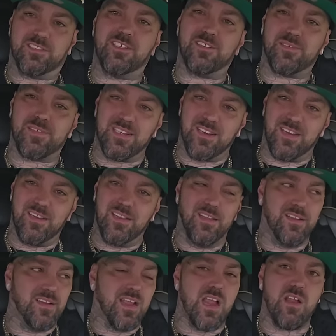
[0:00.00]
I mean, like,
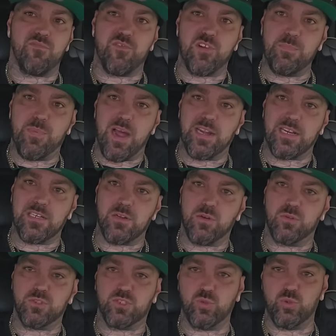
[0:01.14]
everybody
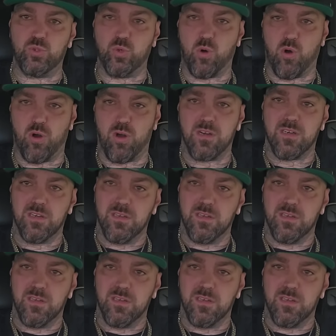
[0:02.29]
knows who you are.